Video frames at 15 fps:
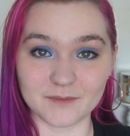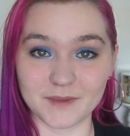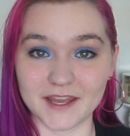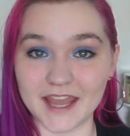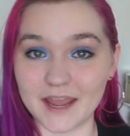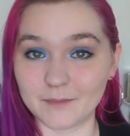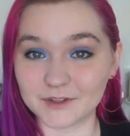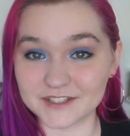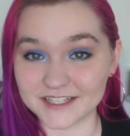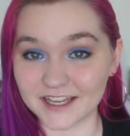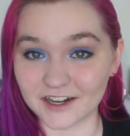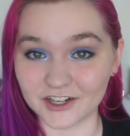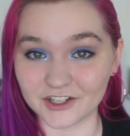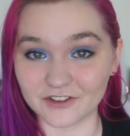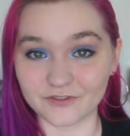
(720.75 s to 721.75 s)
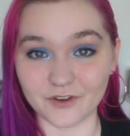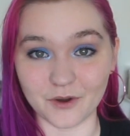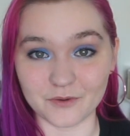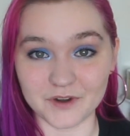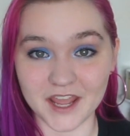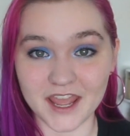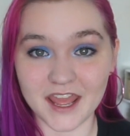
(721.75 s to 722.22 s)
being able to get on your
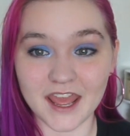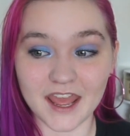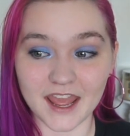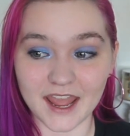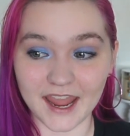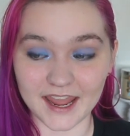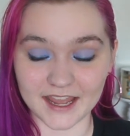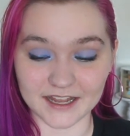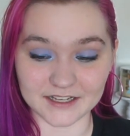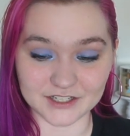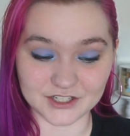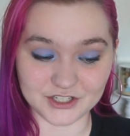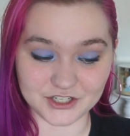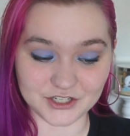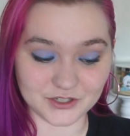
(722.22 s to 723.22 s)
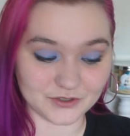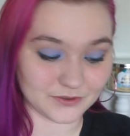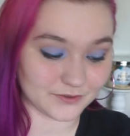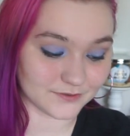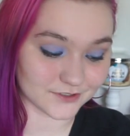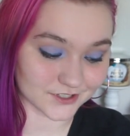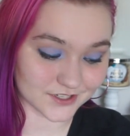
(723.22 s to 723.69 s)
phone and
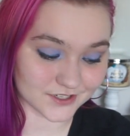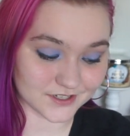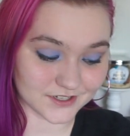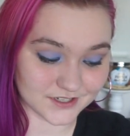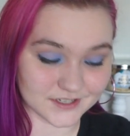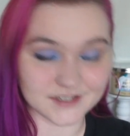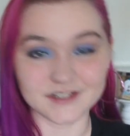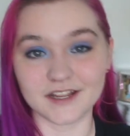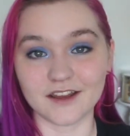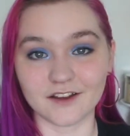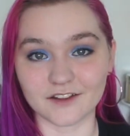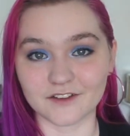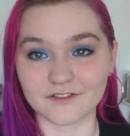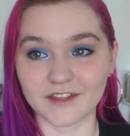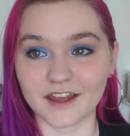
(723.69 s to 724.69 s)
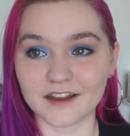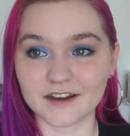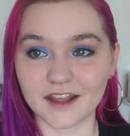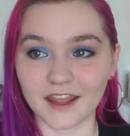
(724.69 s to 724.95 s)
to just see all of that.